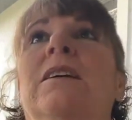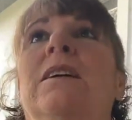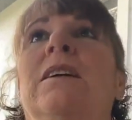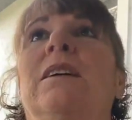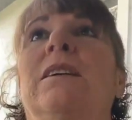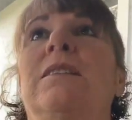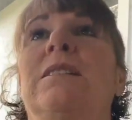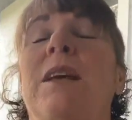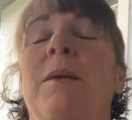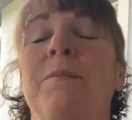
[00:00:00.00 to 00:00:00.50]

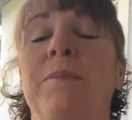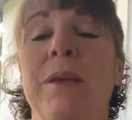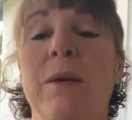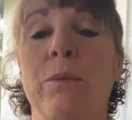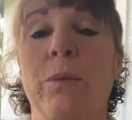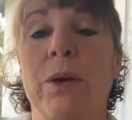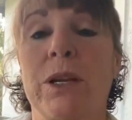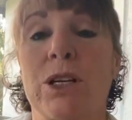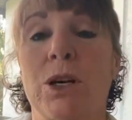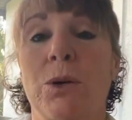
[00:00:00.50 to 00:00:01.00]

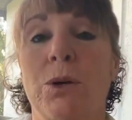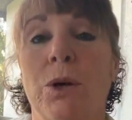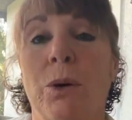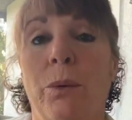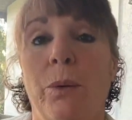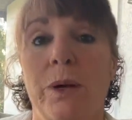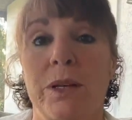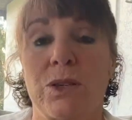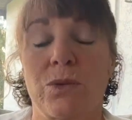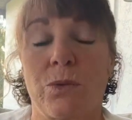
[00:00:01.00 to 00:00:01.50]
something we don't
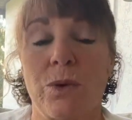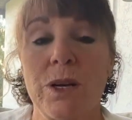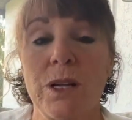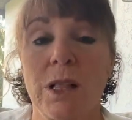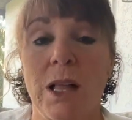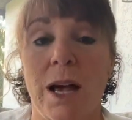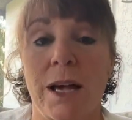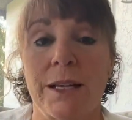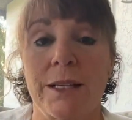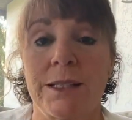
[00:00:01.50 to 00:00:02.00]
always
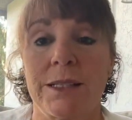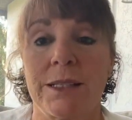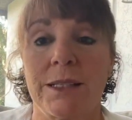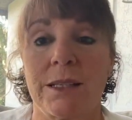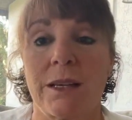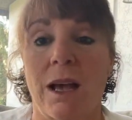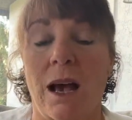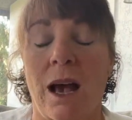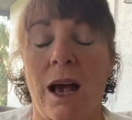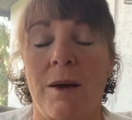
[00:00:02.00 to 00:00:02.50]

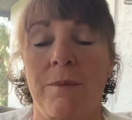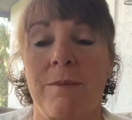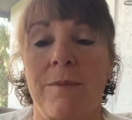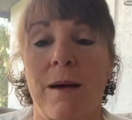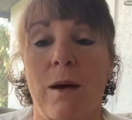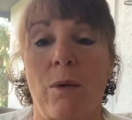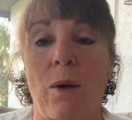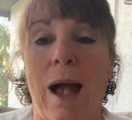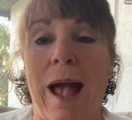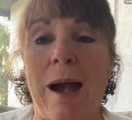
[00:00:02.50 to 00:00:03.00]
realize
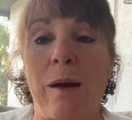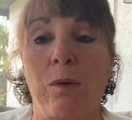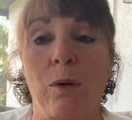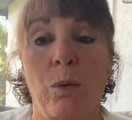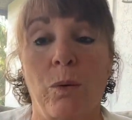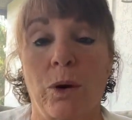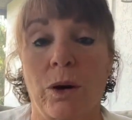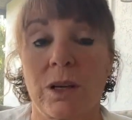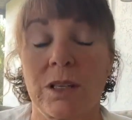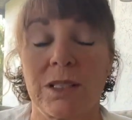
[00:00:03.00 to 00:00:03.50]
how it
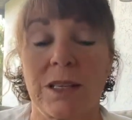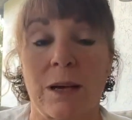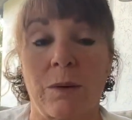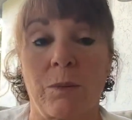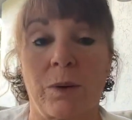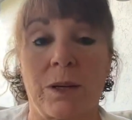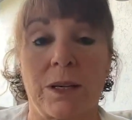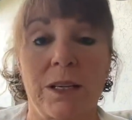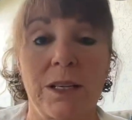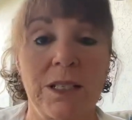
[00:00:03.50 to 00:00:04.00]
works and
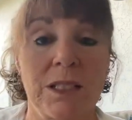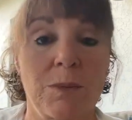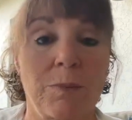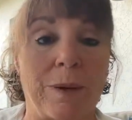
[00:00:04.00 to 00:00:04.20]
what it is.